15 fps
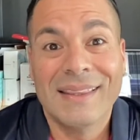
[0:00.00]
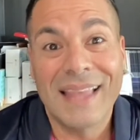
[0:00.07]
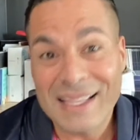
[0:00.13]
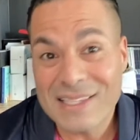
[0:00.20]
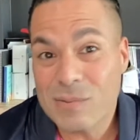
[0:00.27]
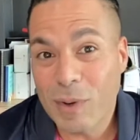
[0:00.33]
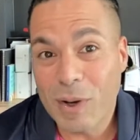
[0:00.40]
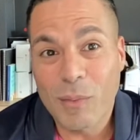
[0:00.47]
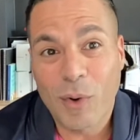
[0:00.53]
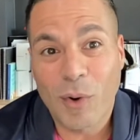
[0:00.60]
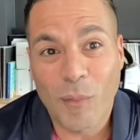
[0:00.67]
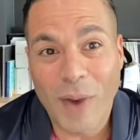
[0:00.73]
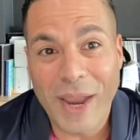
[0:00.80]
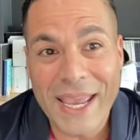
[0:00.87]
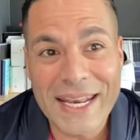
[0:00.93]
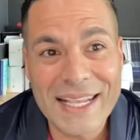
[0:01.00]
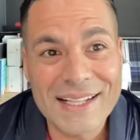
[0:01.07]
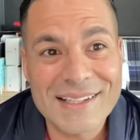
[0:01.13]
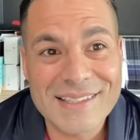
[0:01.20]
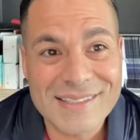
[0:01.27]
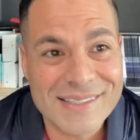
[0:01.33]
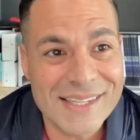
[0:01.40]
that's what we're
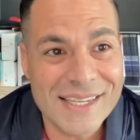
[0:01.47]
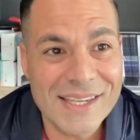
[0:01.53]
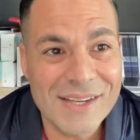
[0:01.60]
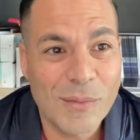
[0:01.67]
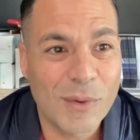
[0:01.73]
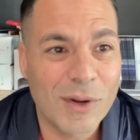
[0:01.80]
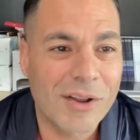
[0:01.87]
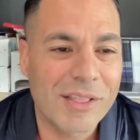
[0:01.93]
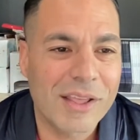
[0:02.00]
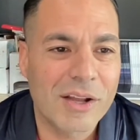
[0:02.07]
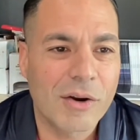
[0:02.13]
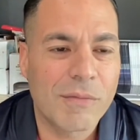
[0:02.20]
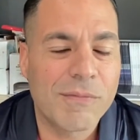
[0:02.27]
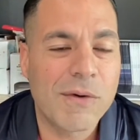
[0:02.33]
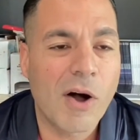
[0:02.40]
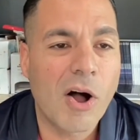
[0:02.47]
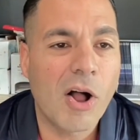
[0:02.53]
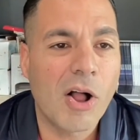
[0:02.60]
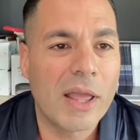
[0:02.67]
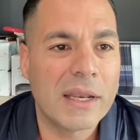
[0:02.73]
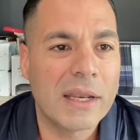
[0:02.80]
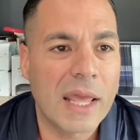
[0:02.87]
waiting to see. When are they going to
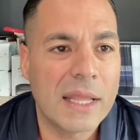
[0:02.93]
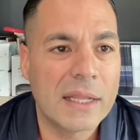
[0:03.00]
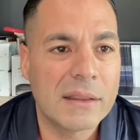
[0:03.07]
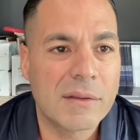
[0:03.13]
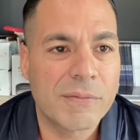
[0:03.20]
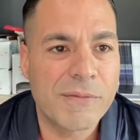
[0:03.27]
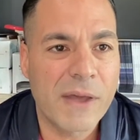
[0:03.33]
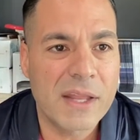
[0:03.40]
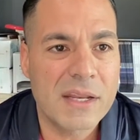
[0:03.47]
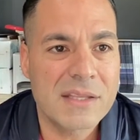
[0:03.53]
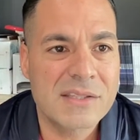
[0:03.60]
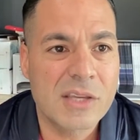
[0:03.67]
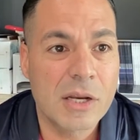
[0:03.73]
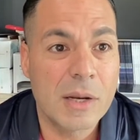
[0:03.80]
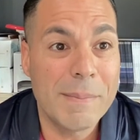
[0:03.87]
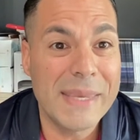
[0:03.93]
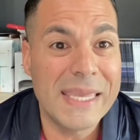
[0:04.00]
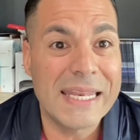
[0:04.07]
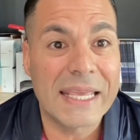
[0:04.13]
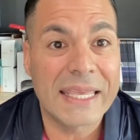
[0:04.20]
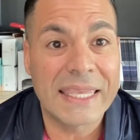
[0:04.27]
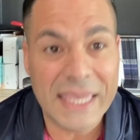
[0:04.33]
fall? And the Fed is going to
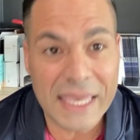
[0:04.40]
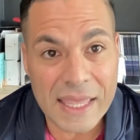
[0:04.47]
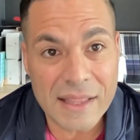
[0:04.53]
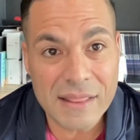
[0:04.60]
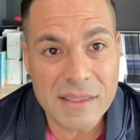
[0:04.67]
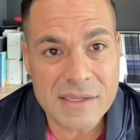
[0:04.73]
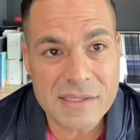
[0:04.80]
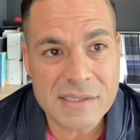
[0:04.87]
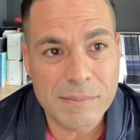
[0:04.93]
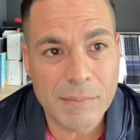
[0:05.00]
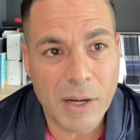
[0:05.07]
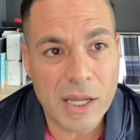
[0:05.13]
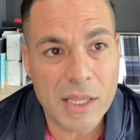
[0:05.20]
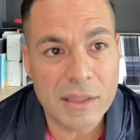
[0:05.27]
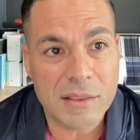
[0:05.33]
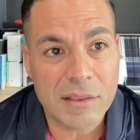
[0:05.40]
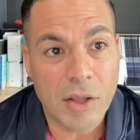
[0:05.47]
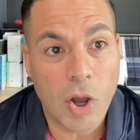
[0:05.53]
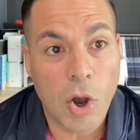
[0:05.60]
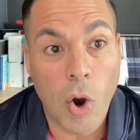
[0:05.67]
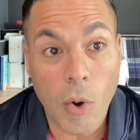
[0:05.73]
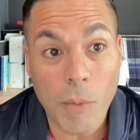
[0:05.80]
meet again this month.
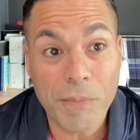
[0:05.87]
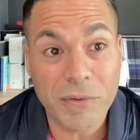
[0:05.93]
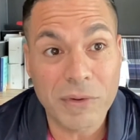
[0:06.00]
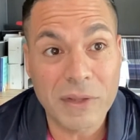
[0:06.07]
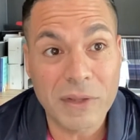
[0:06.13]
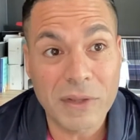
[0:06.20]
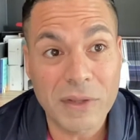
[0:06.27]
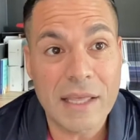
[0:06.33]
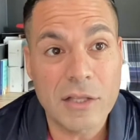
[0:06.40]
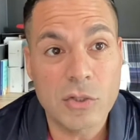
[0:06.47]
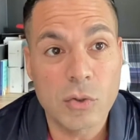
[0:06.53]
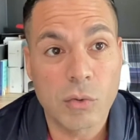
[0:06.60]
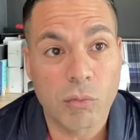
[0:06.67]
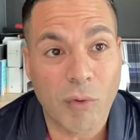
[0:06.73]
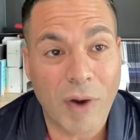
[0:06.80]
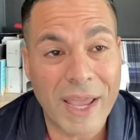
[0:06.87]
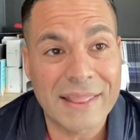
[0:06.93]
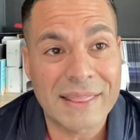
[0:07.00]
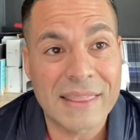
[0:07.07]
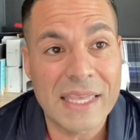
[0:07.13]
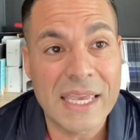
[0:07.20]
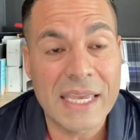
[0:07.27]
Hopefully, they do the
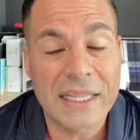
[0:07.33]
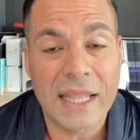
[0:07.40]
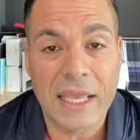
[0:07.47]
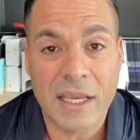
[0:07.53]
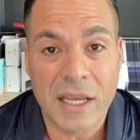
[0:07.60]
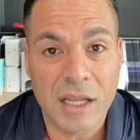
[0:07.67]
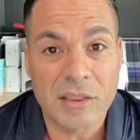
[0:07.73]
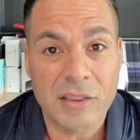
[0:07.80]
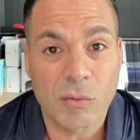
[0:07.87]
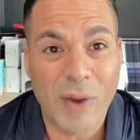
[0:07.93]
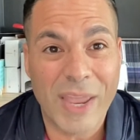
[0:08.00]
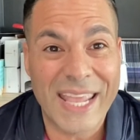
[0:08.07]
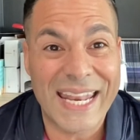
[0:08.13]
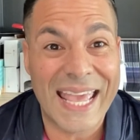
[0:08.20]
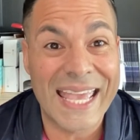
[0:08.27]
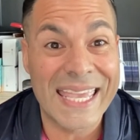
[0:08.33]
right thing. They cut the rate